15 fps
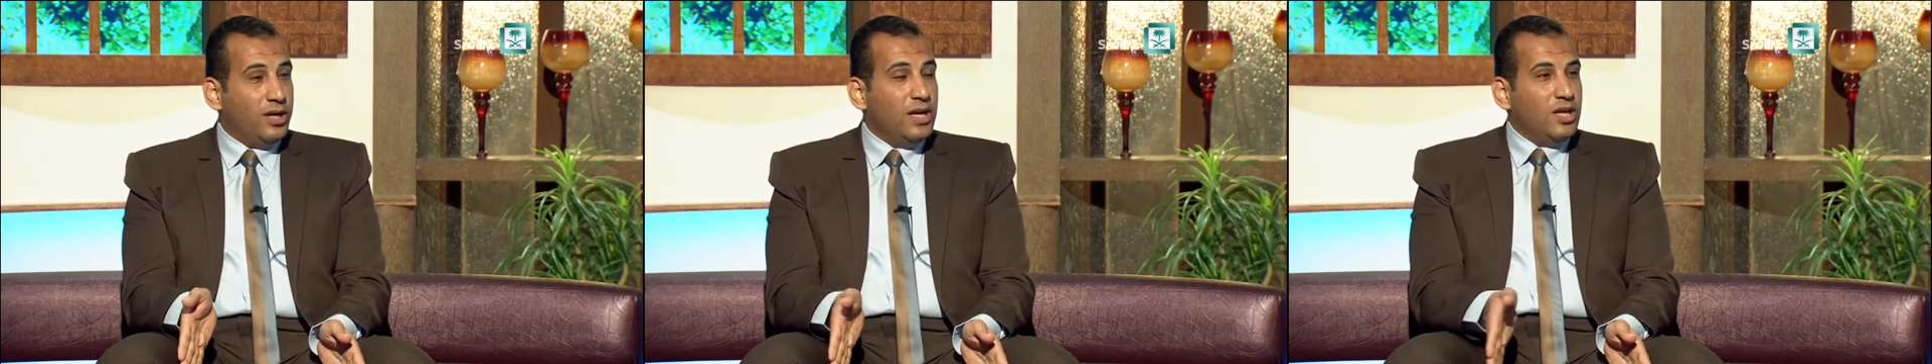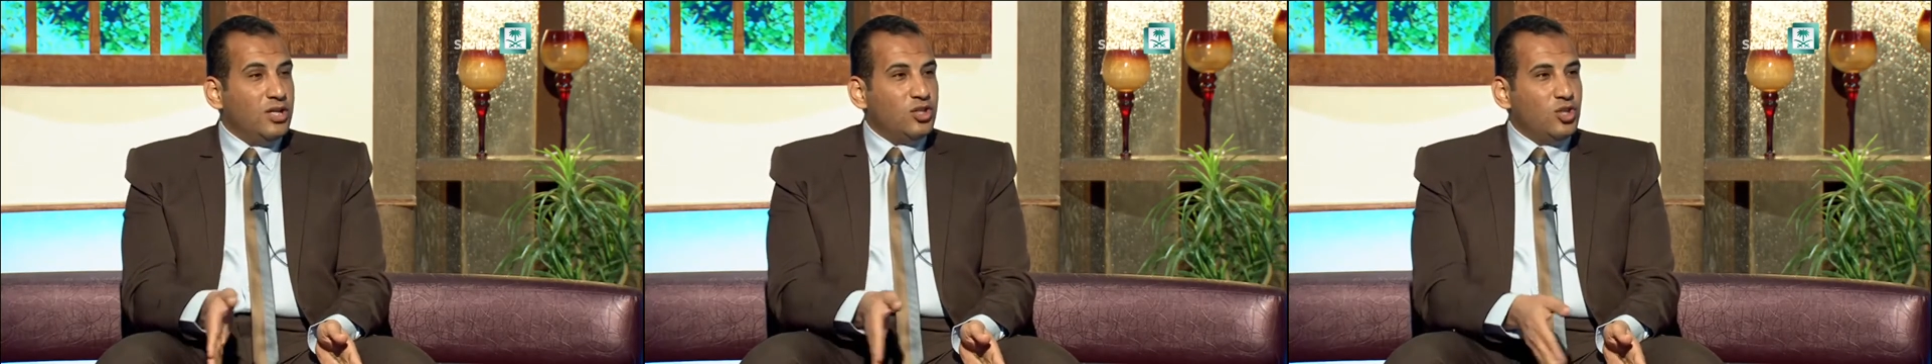
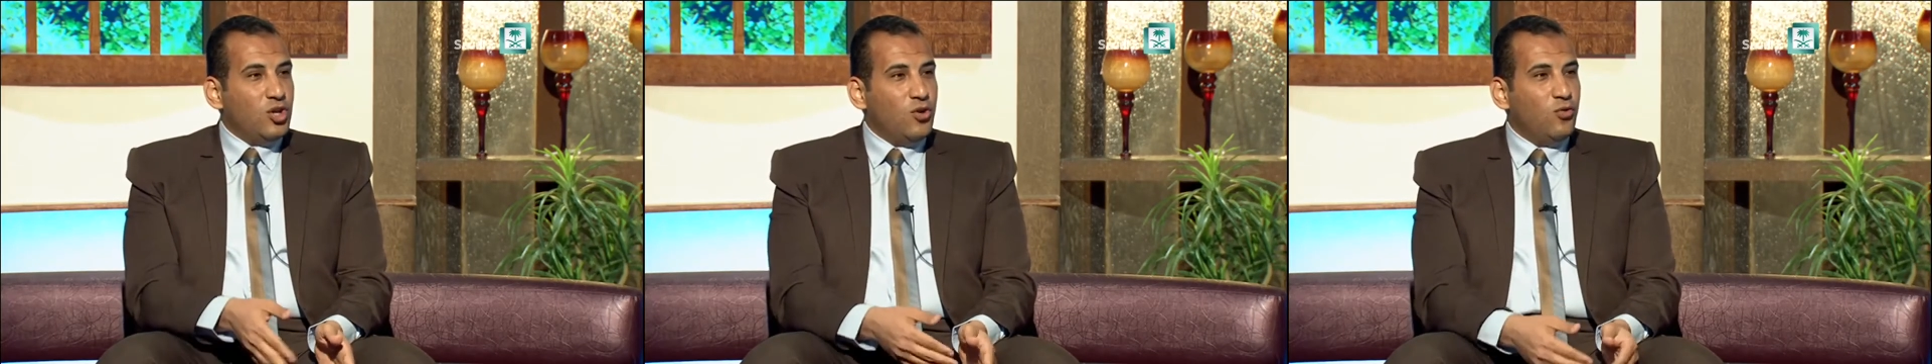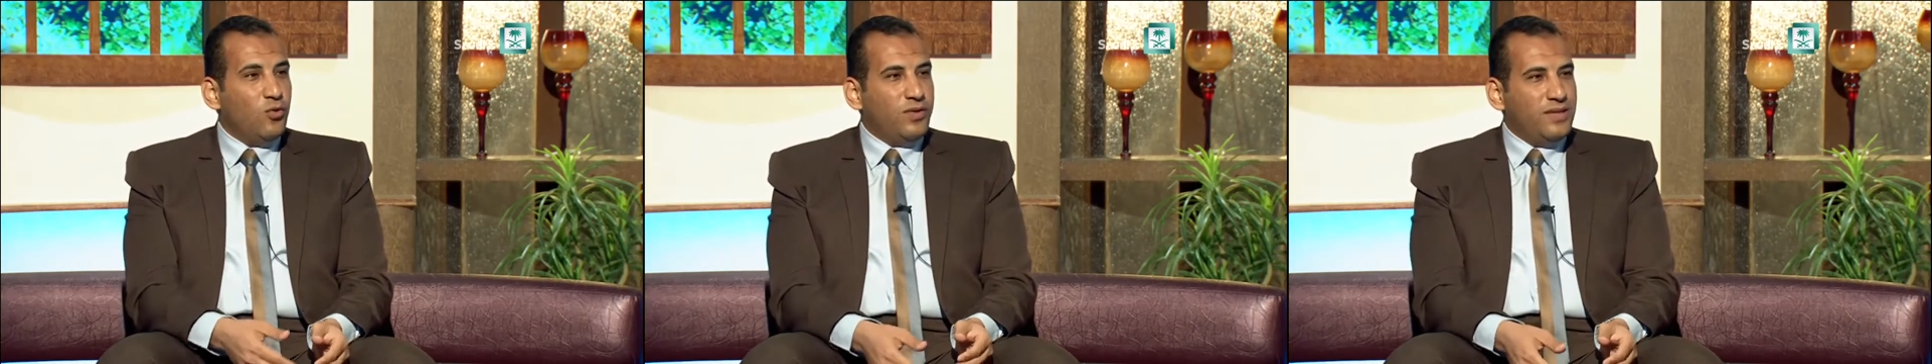
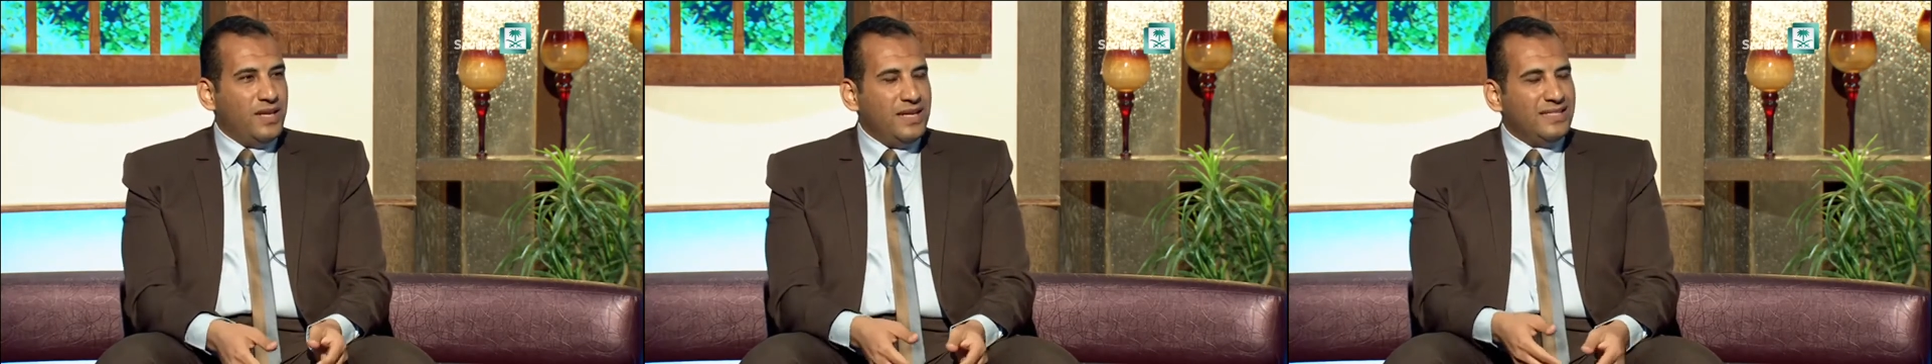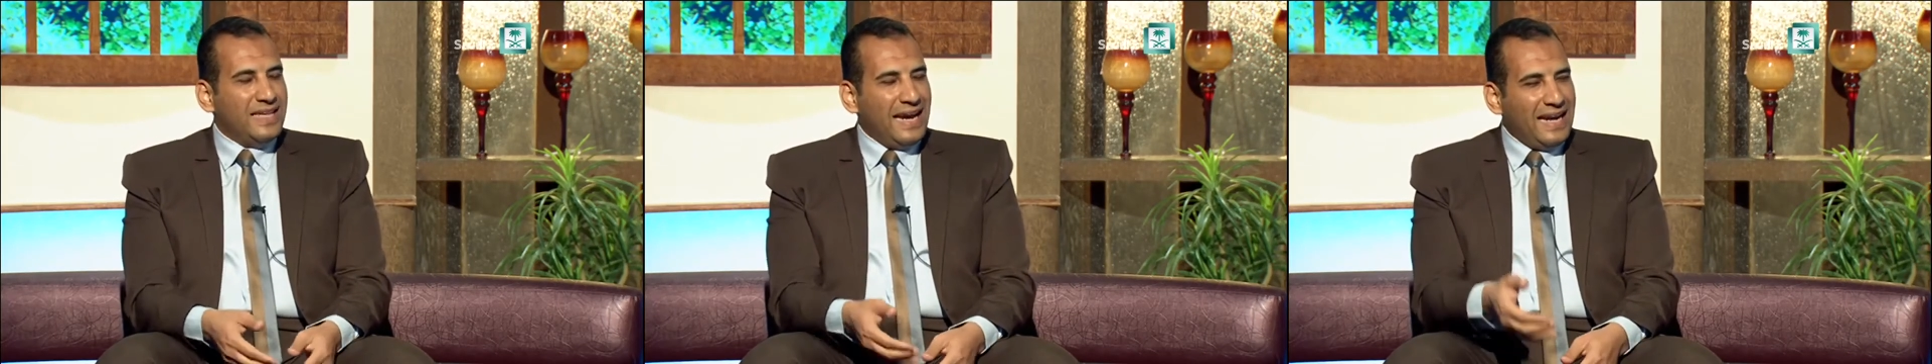So there is
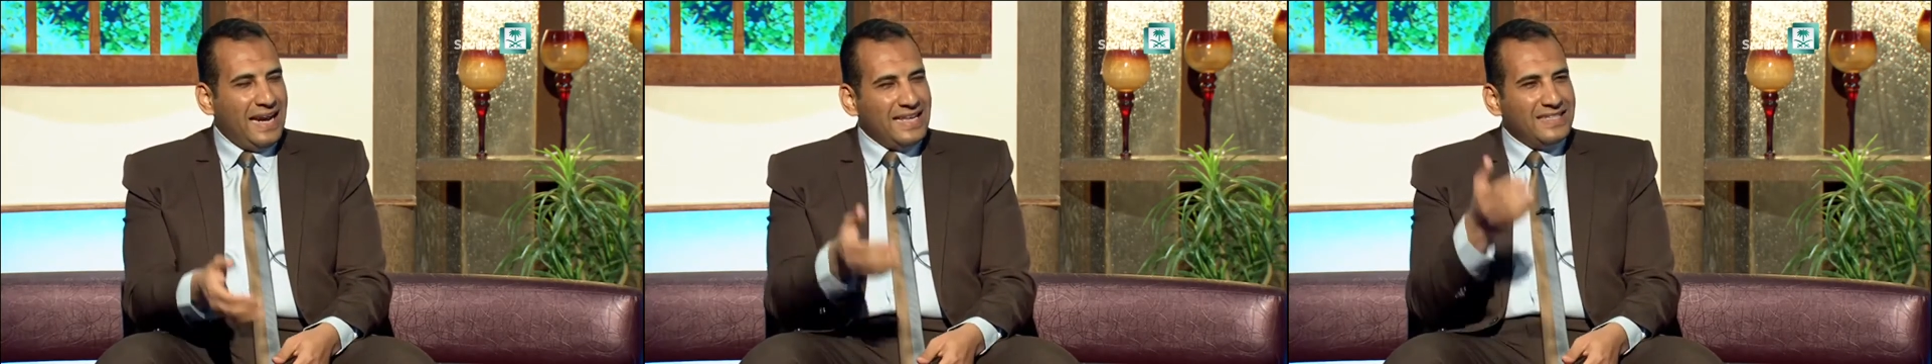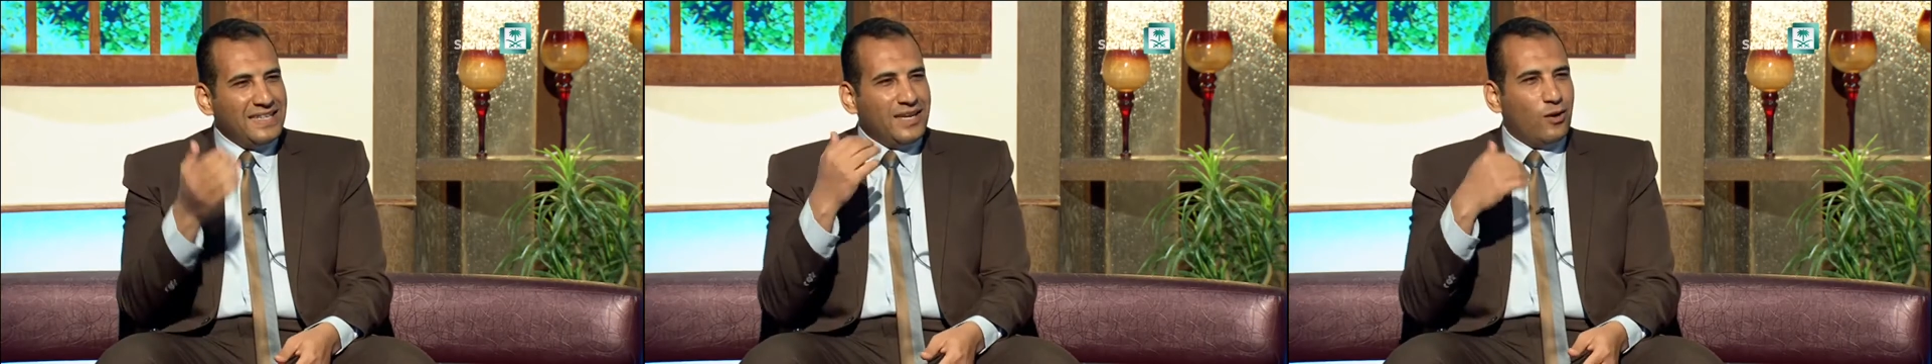a
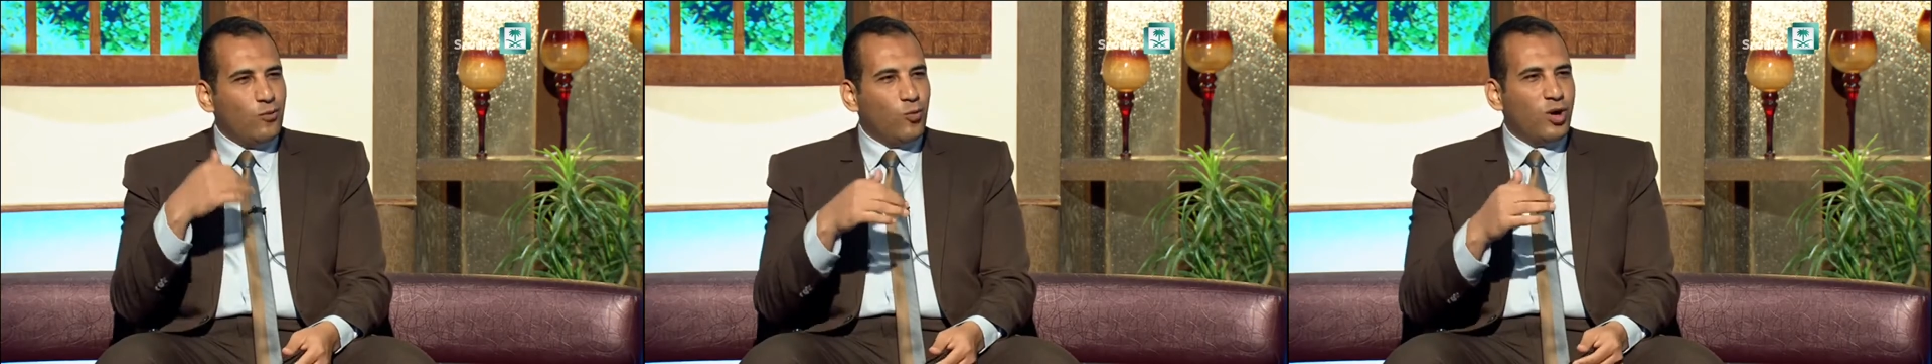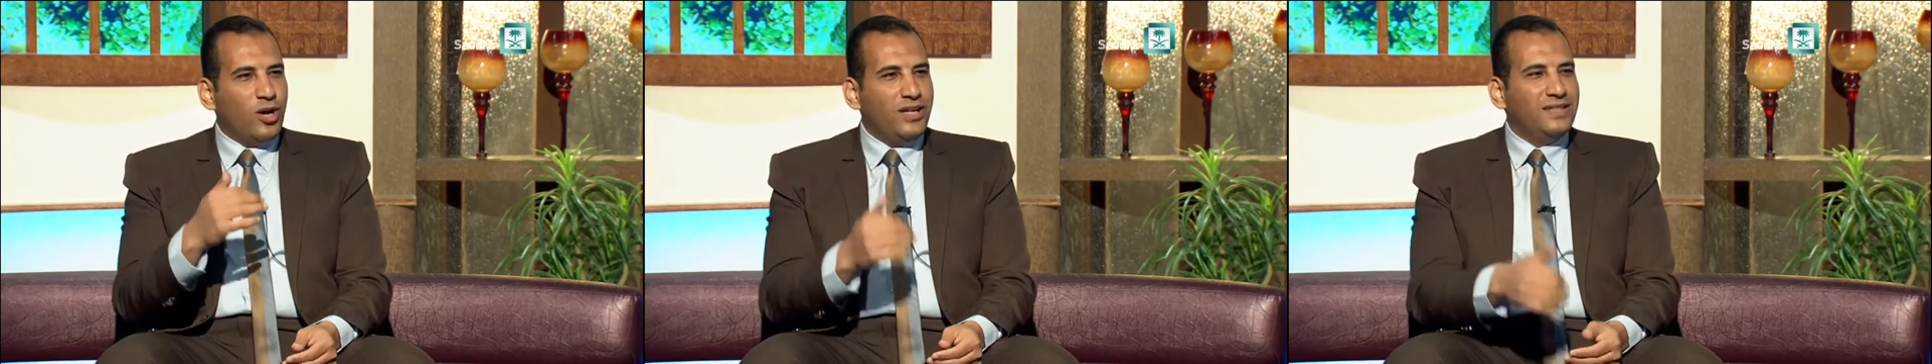classical
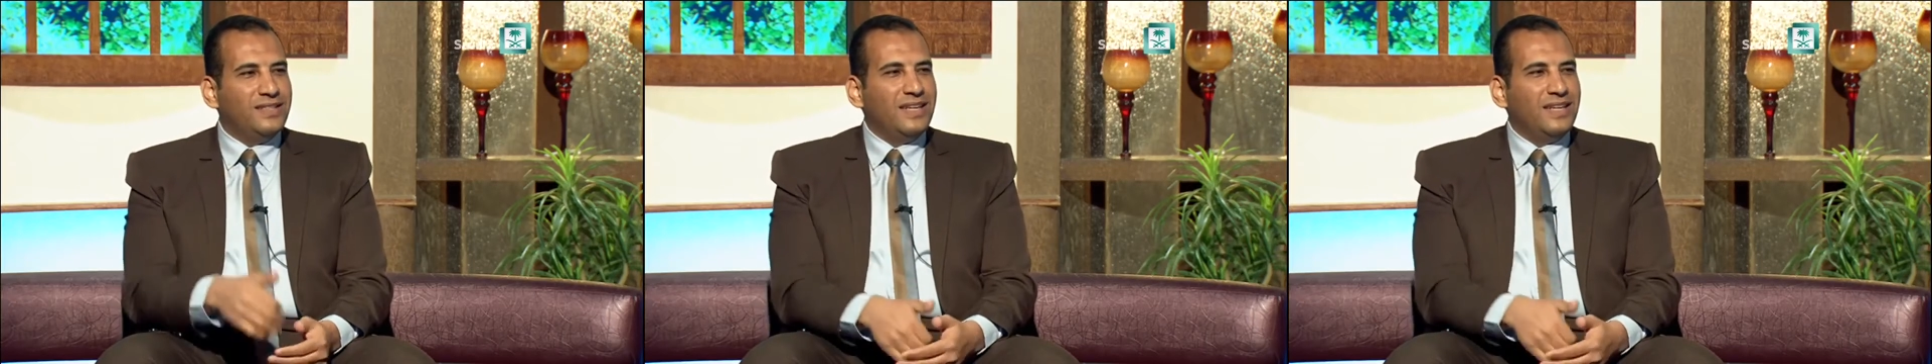word